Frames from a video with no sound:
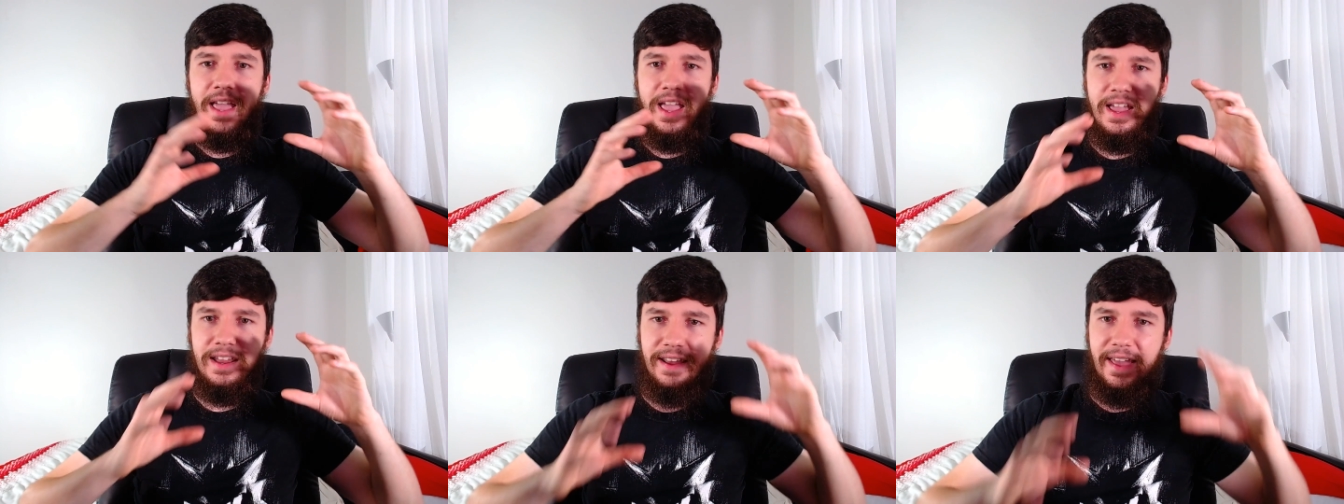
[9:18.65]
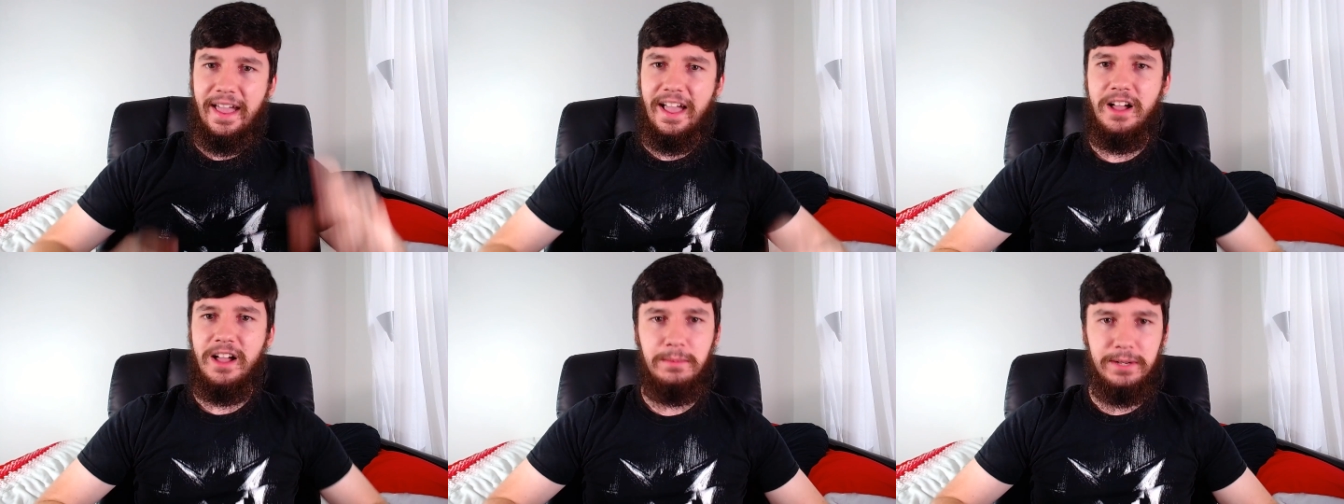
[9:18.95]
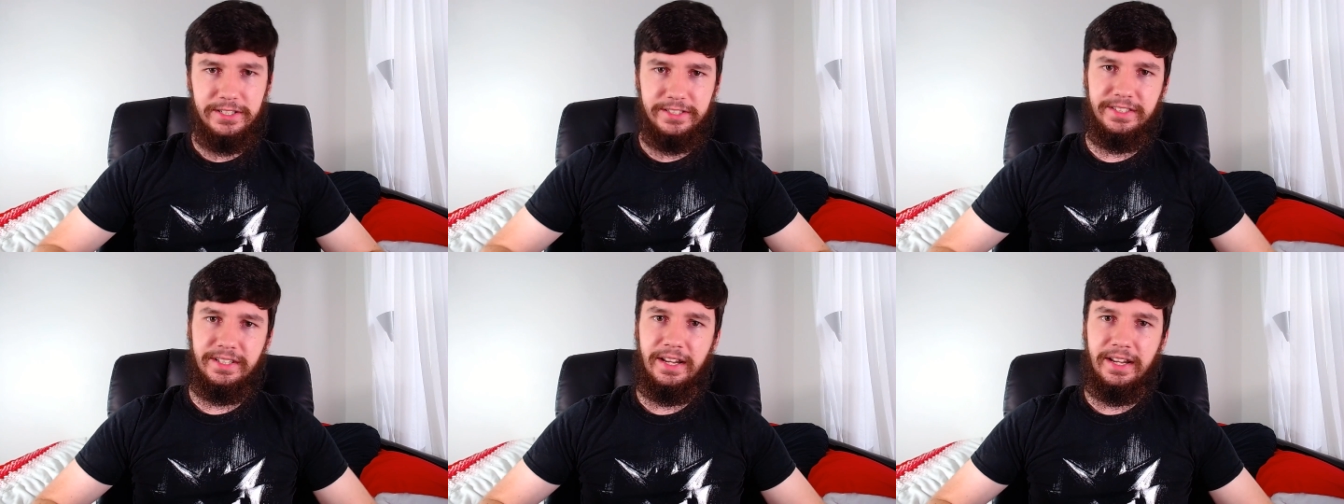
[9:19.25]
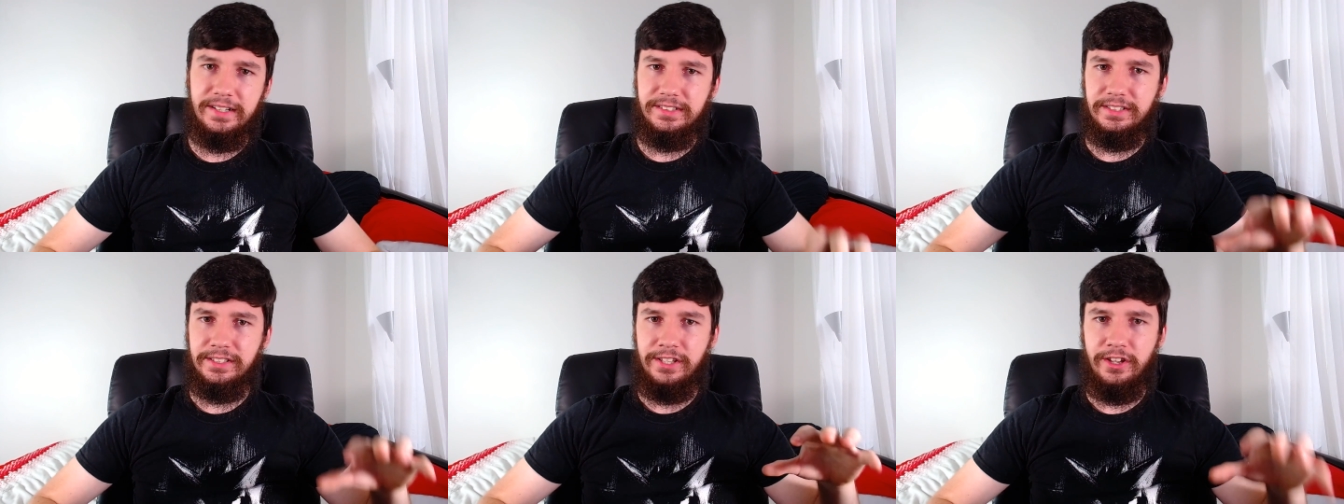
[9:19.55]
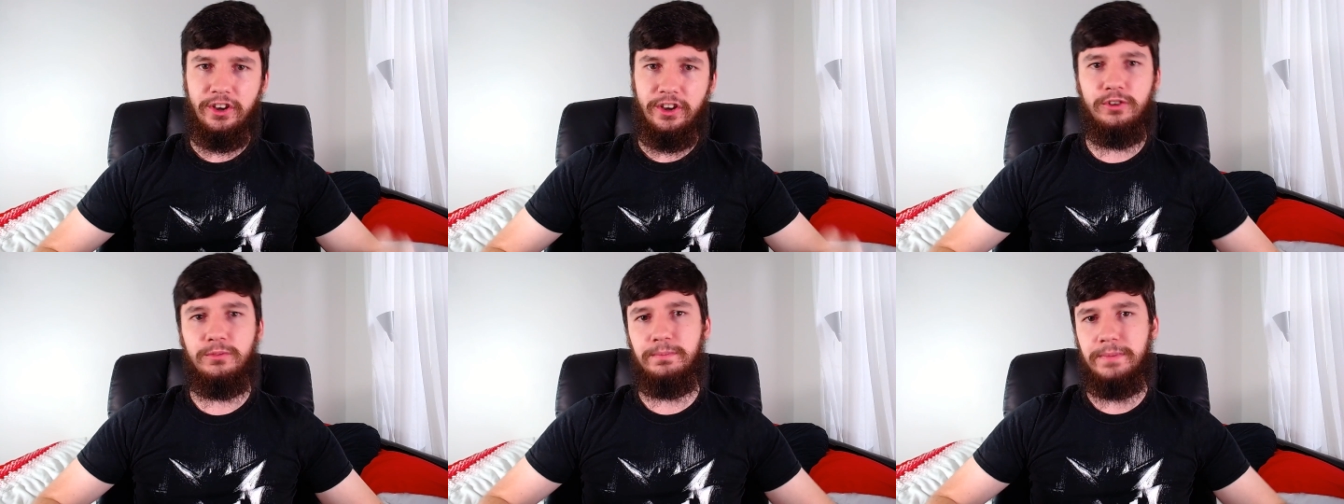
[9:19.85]
and how much that actually
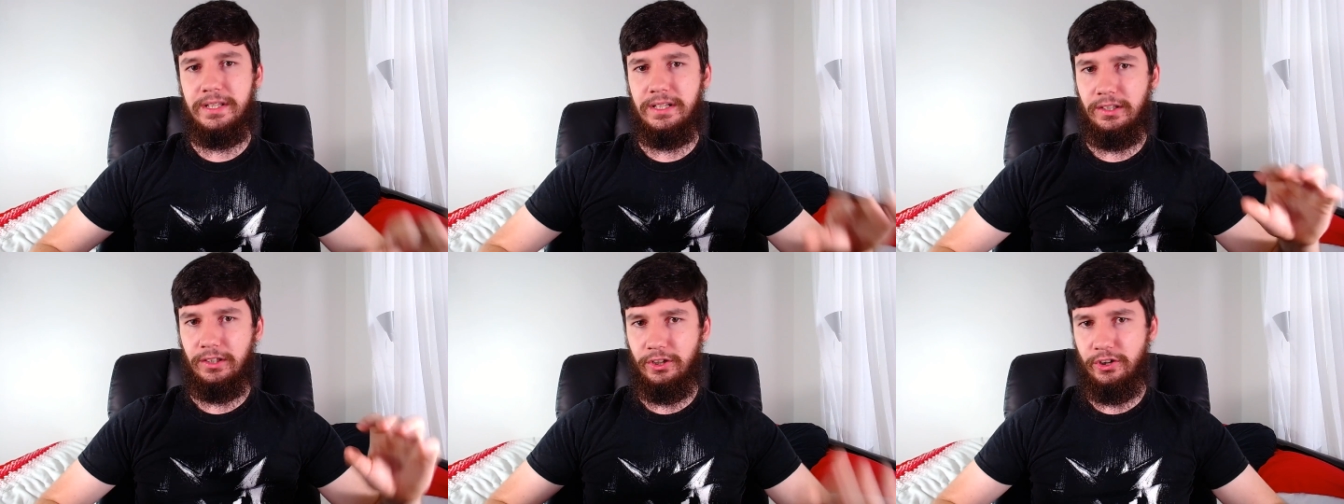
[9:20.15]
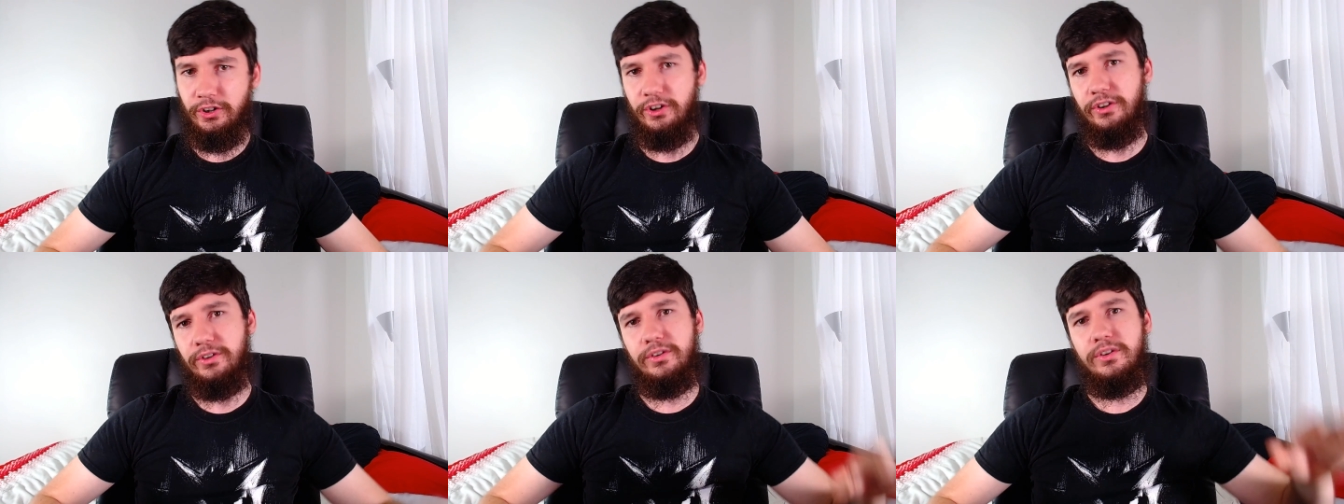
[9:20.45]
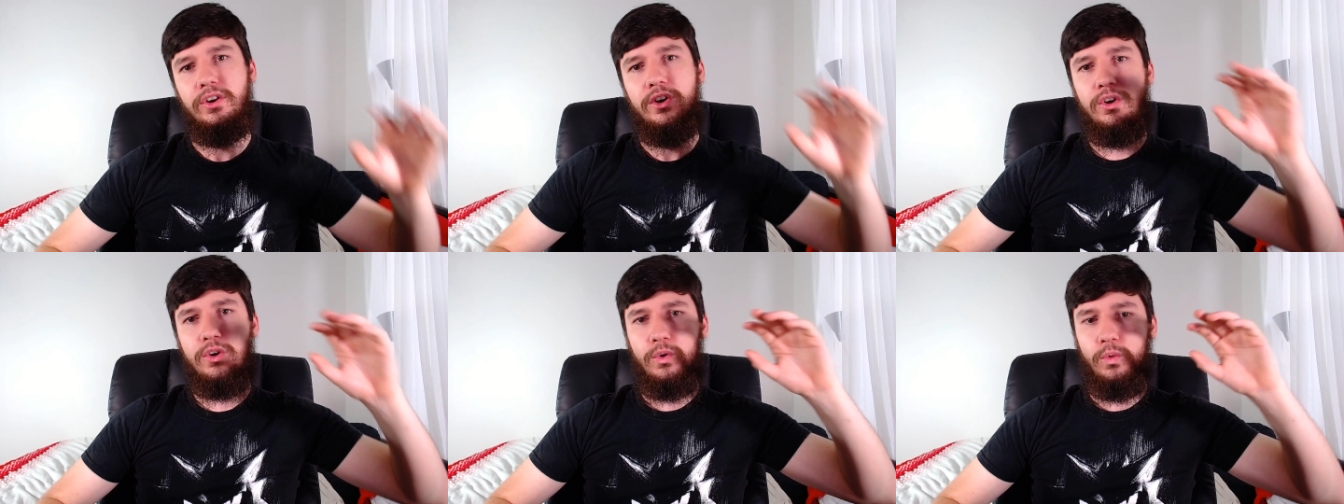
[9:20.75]
helped me learn